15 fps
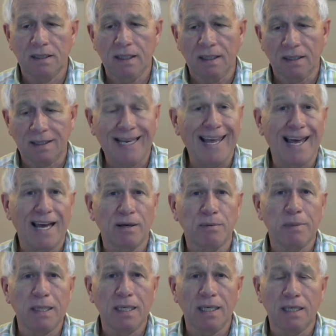can
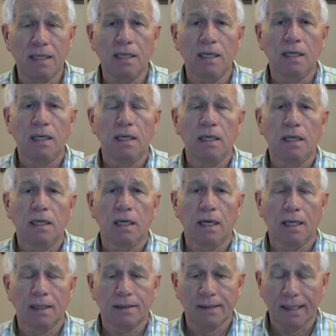be,
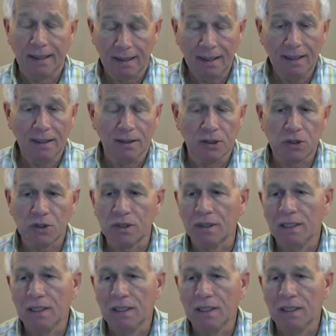it is